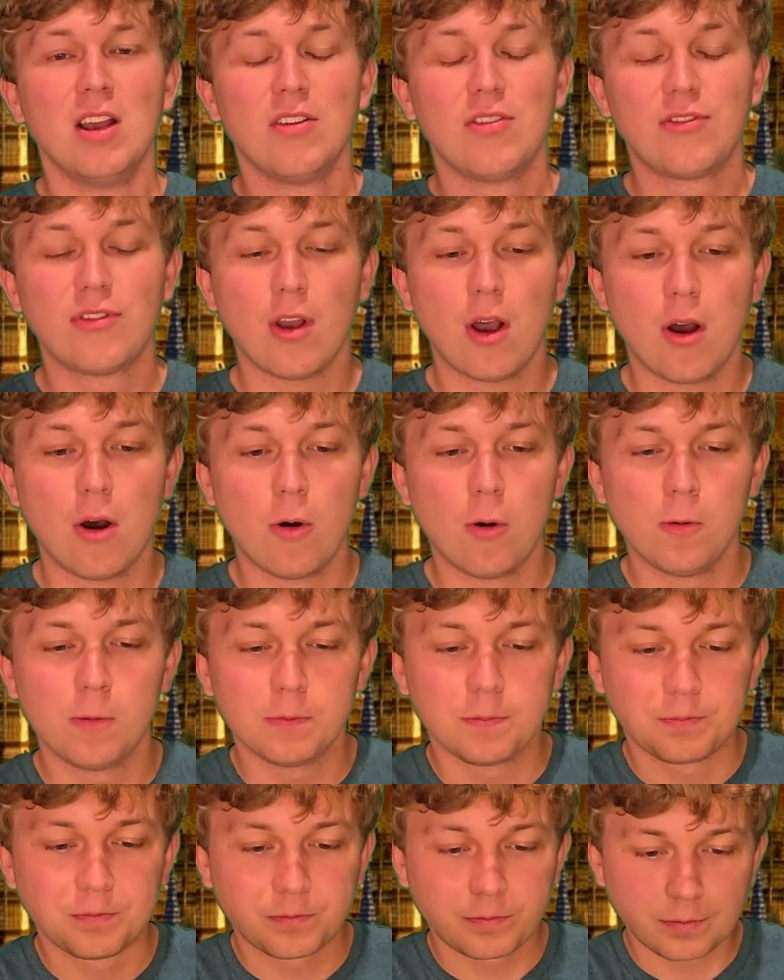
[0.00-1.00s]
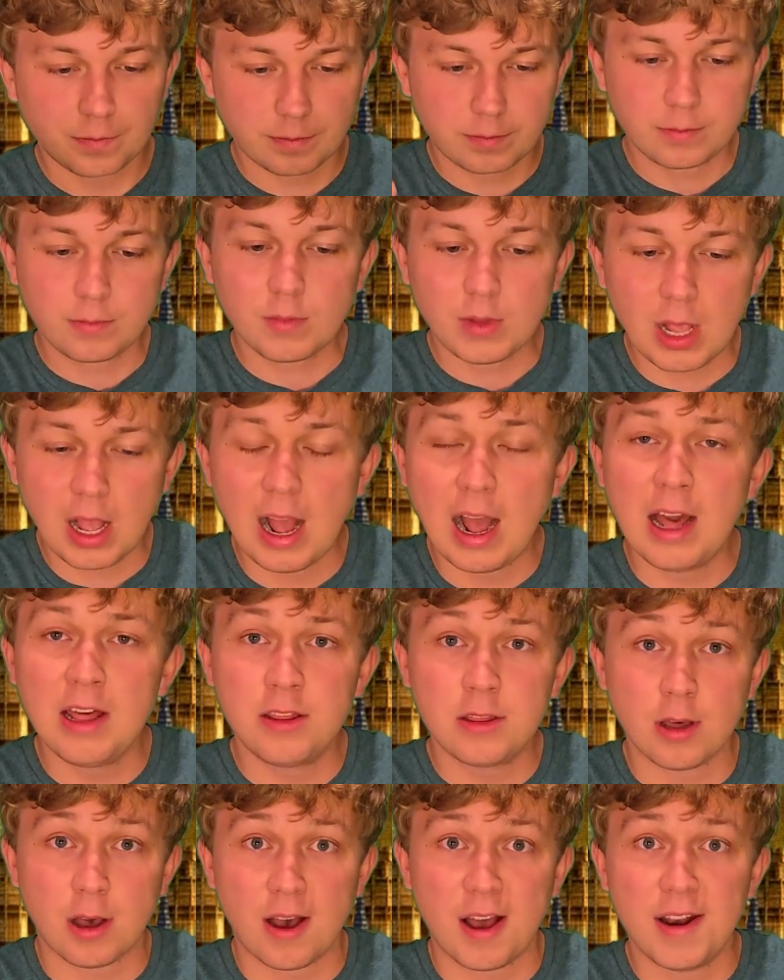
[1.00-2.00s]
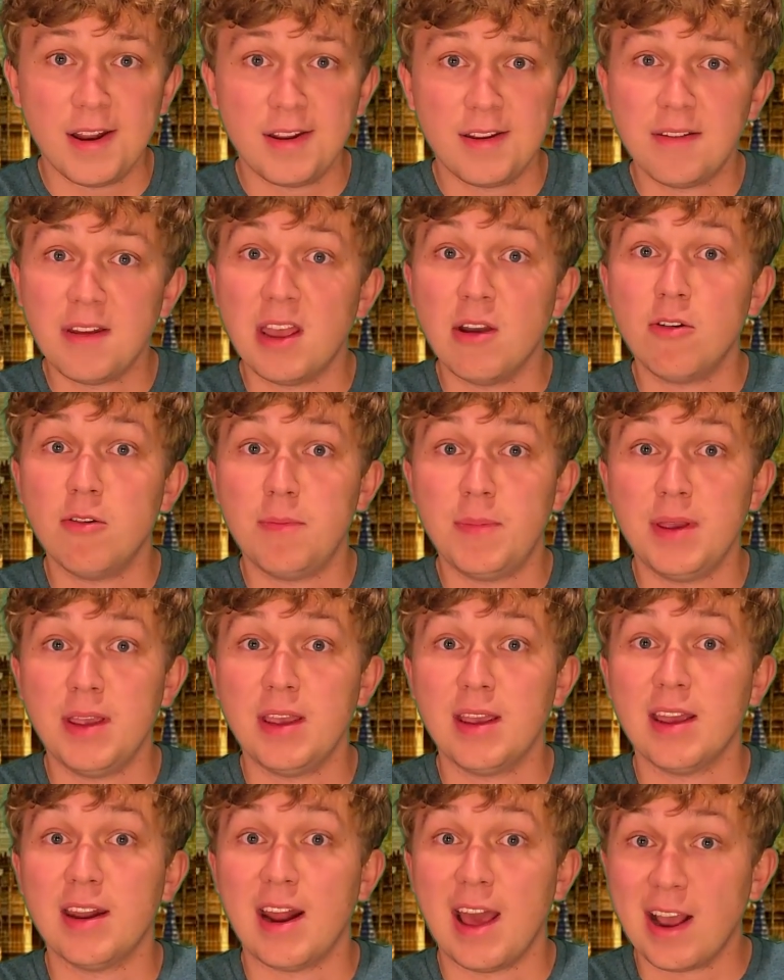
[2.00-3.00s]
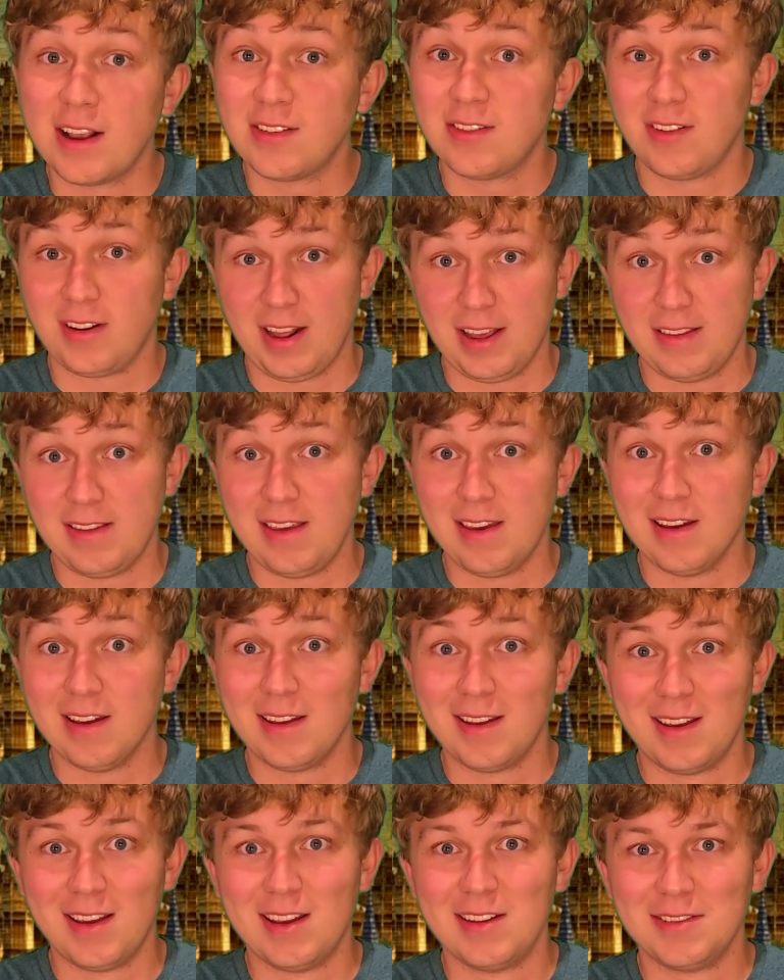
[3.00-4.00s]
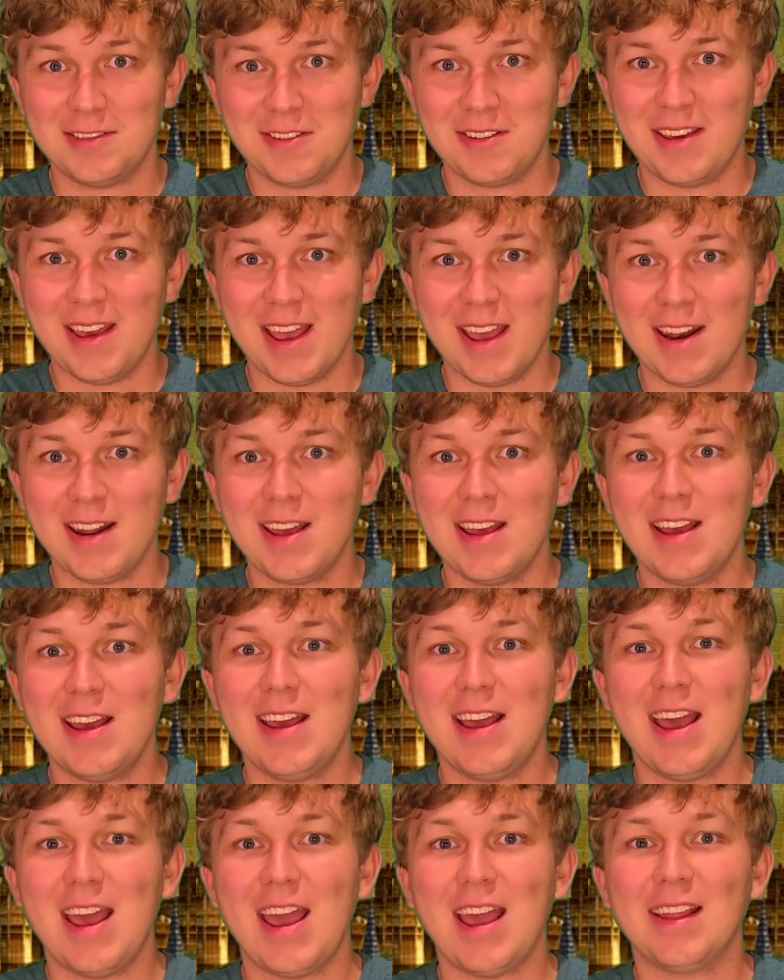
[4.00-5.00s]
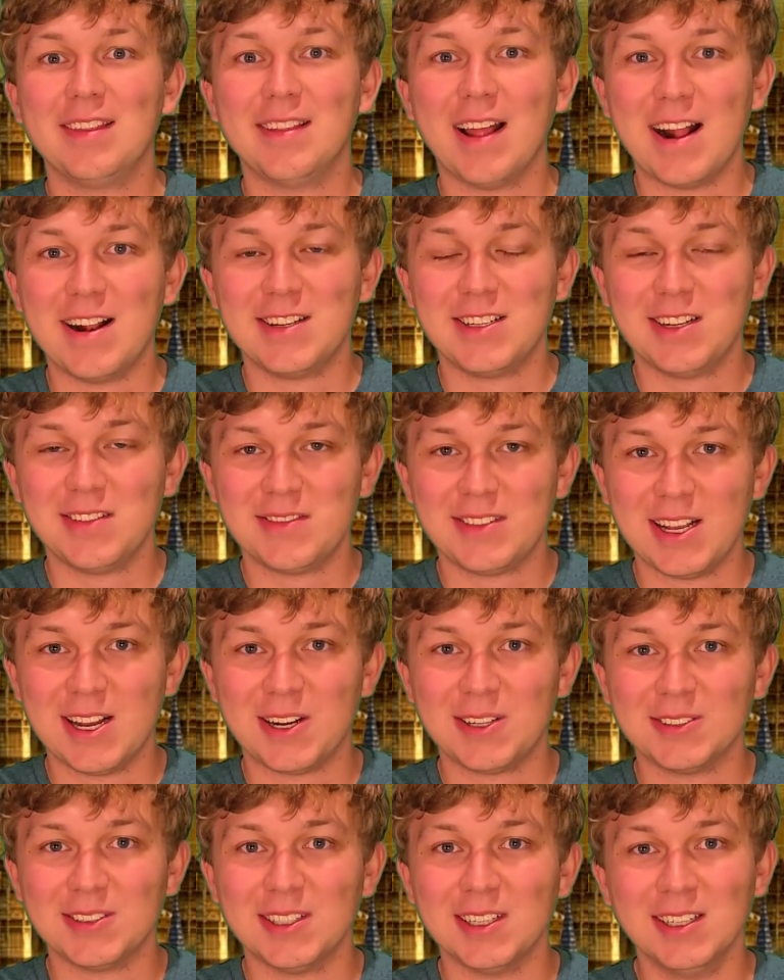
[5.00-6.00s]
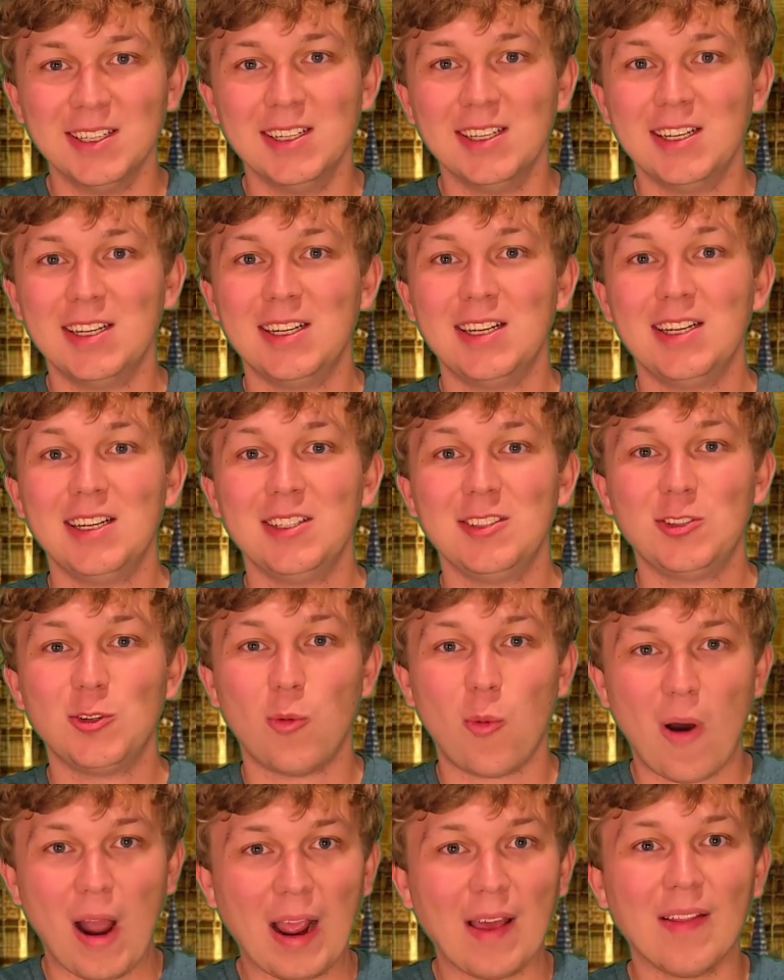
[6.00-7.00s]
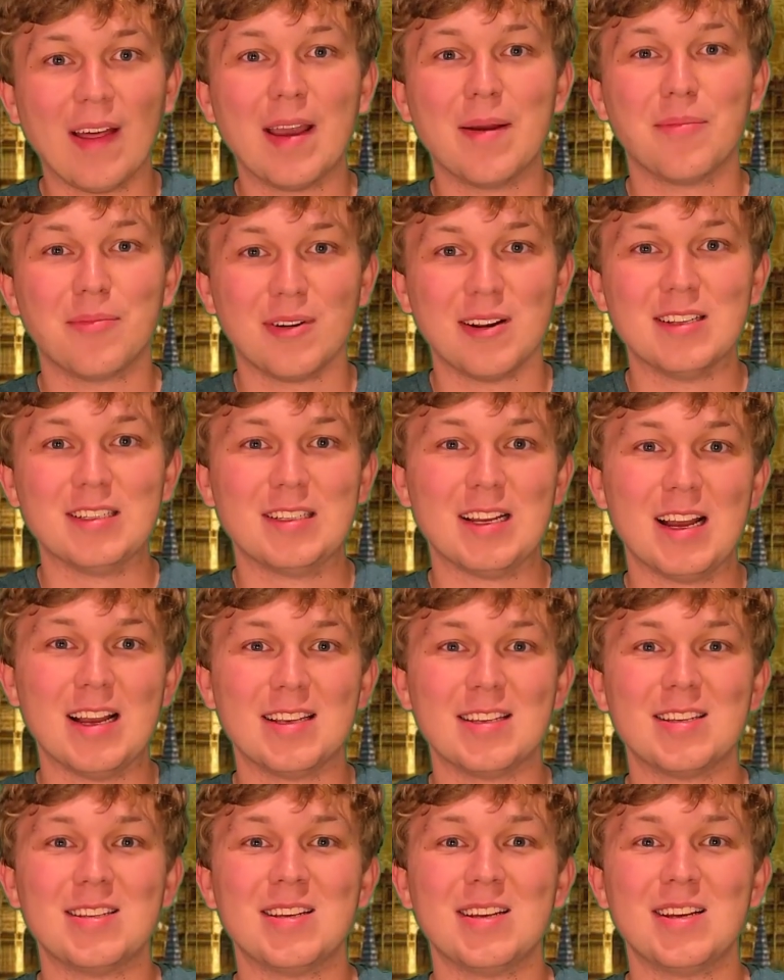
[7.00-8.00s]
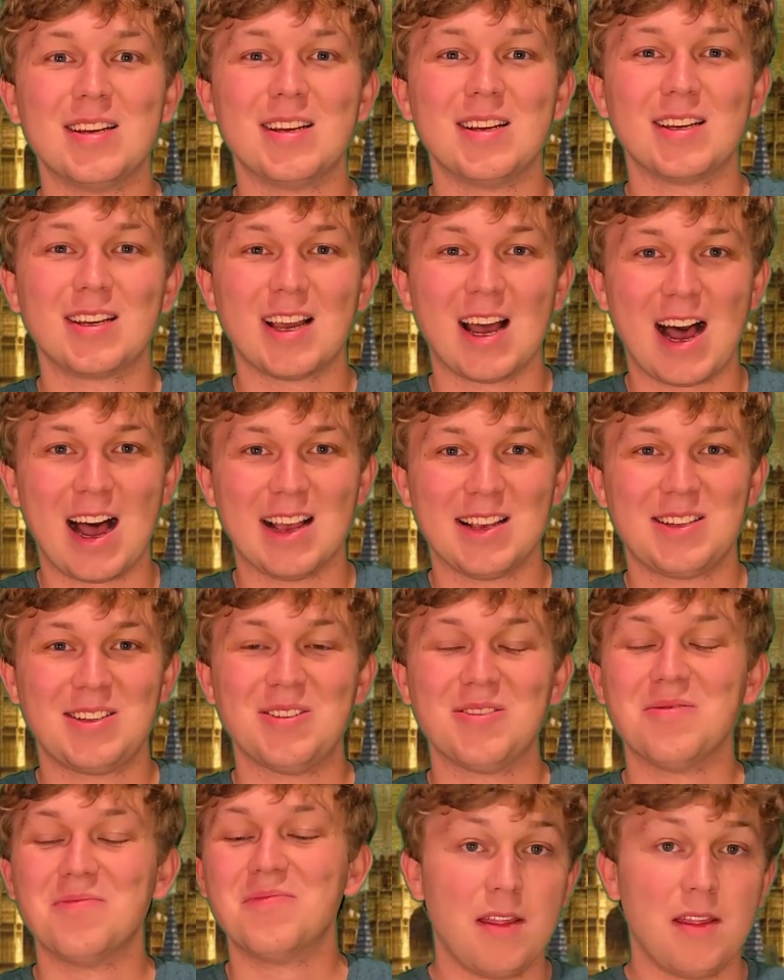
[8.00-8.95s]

So I thought it would be an excellent idea to get a Legend of Zelda Twilight Princess costume.